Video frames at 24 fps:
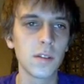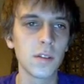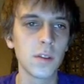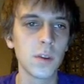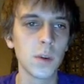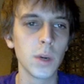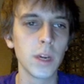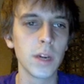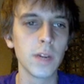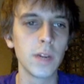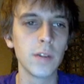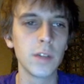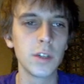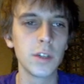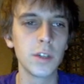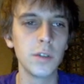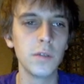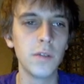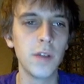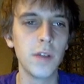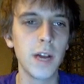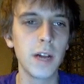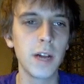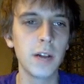So we're given
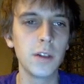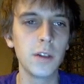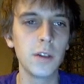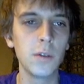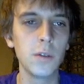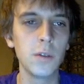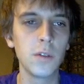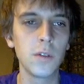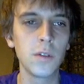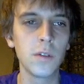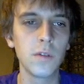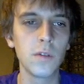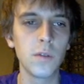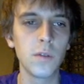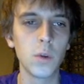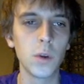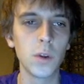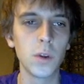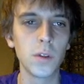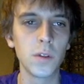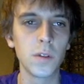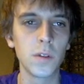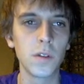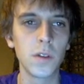two values, 4
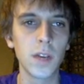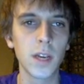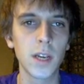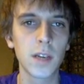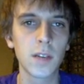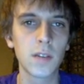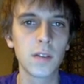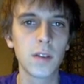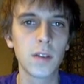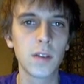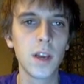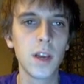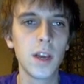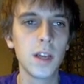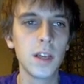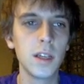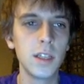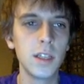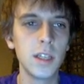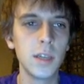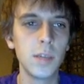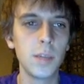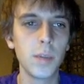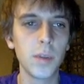and 6,
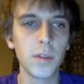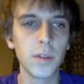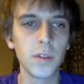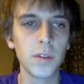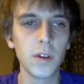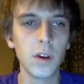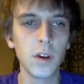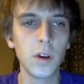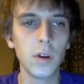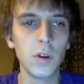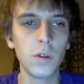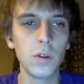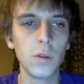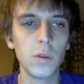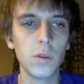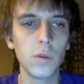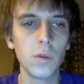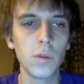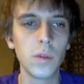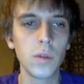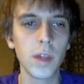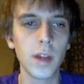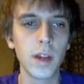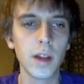deepest node,
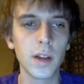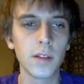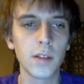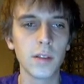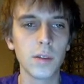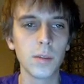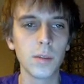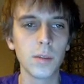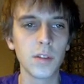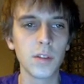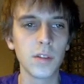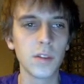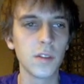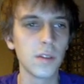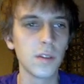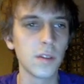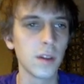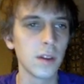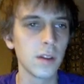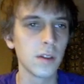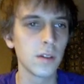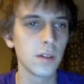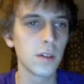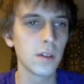that has them as
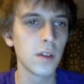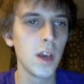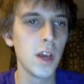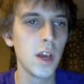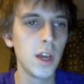descendants.